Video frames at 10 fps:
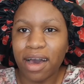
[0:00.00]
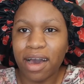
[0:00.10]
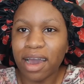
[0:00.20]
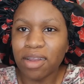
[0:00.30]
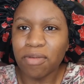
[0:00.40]

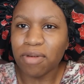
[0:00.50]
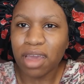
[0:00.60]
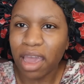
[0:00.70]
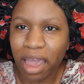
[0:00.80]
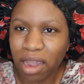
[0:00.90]
I don't
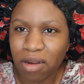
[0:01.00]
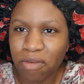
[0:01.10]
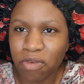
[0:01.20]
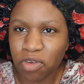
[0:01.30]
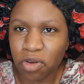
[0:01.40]
care
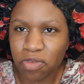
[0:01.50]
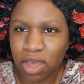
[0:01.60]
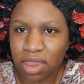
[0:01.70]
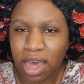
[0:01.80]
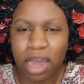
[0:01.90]
for jokes
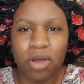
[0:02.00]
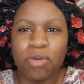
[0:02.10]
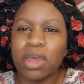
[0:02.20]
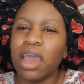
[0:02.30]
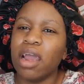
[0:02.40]
like that. I
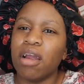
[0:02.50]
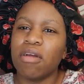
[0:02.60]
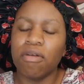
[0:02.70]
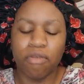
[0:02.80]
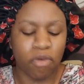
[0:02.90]
don't
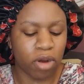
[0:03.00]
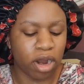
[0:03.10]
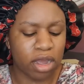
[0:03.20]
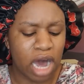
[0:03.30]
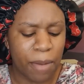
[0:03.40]
care
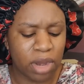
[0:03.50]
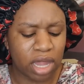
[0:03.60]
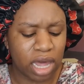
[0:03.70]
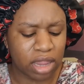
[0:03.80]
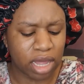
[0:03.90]
for comedy
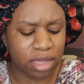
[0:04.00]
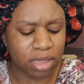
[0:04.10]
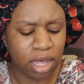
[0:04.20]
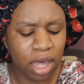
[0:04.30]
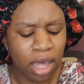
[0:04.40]
like
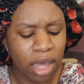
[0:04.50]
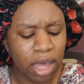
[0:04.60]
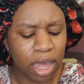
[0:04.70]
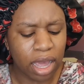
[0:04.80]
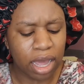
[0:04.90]
this.
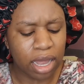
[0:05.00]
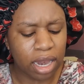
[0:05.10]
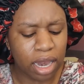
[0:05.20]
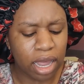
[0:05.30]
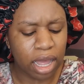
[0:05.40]

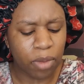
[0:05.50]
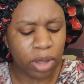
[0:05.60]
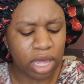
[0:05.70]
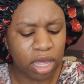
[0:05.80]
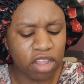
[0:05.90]
And
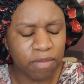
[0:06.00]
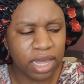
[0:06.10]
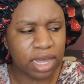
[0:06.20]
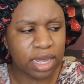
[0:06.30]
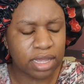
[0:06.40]
what kills
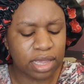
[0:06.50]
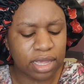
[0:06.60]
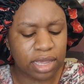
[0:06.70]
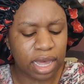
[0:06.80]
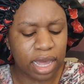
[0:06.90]
me
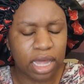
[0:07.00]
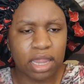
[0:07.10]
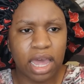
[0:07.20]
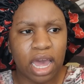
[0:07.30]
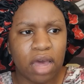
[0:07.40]
is like
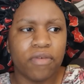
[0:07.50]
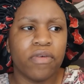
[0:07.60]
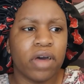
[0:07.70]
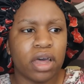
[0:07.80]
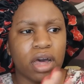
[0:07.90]
they have
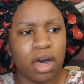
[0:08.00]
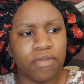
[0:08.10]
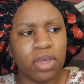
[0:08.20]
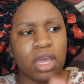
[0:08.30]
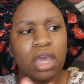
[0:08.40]

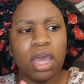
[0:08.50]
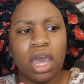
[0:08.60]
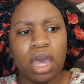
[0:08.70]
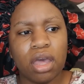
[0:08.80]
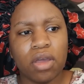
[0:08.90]
Coffee
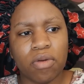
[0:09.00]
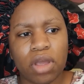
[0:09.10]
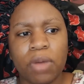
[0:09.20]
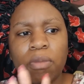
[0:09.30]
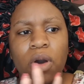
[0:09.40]
and
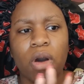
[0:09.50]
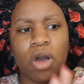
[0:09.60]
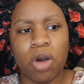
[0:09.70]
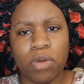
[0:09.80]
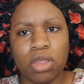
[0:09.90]
Kareem
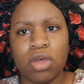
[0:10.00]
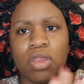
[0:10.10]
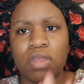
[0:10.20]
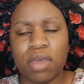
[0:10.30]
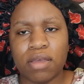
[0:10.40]
go into
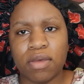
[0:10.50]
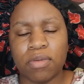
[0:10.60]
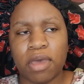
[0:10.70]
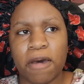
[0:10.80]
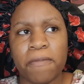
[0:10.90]
the sex
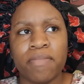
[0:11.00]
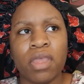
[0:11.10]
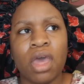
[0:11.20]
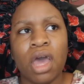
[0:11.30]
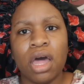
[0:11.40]
hotel.
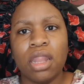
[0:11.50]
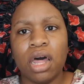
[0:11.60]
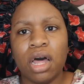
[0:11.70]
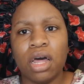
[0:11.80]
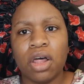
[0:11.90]

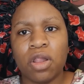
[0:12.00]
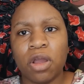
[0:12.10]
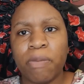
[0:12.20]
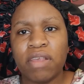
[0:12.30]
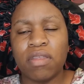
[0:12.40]
The
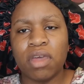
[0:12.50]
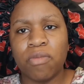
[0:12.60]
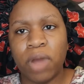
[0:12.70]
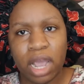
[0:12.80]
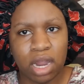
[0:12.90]
clerk basically
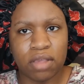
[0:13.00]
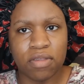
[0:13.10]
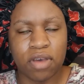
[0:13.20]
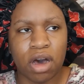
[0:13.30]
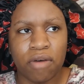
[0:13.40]

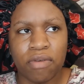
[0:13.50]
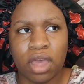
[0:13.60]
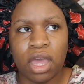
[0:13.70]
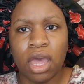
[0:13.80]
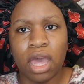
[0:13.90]
recognizes
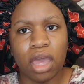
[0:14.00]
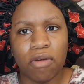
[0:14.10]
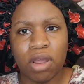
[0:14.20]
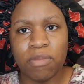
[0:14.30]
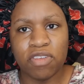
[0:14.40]
Coffee, and
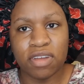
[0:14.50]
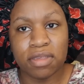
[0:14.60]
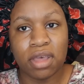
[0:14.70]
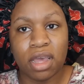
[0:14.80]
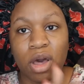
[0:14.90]
Kareem is just
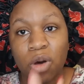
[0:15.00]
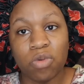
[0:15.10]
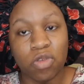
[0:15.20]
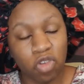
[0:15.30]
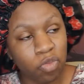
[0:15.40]
like, oh,
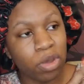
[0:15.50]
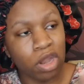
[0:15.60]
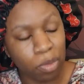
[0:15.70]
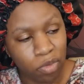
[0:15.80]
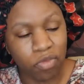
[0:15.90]
so you've been
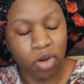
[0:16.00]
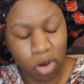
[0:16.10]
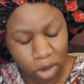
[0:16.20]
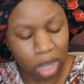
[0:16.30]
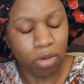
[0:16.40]
here before.
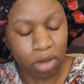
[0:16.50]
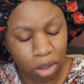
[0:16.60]
Okay.